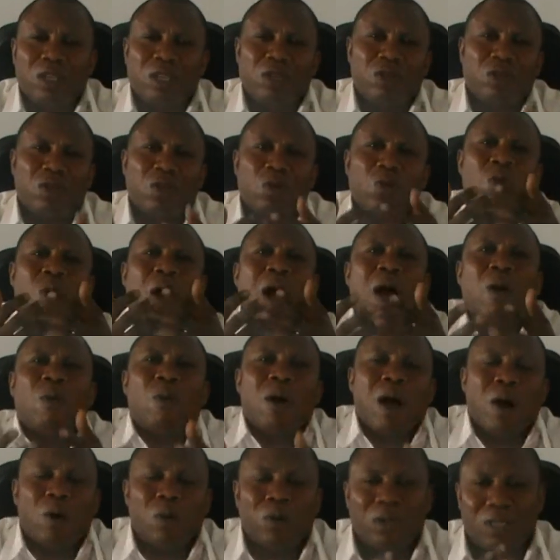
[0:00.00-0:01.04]
children, who
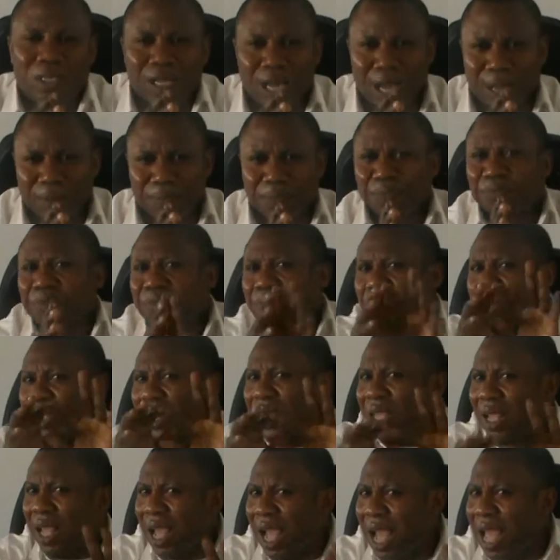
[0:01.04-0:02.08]
are our old time?
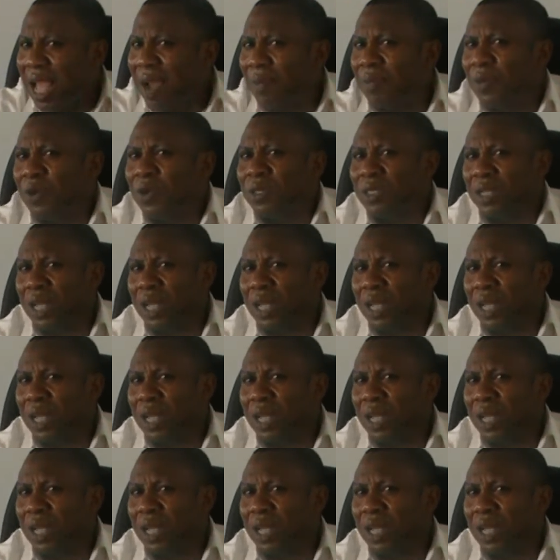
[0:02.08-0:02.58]
I am not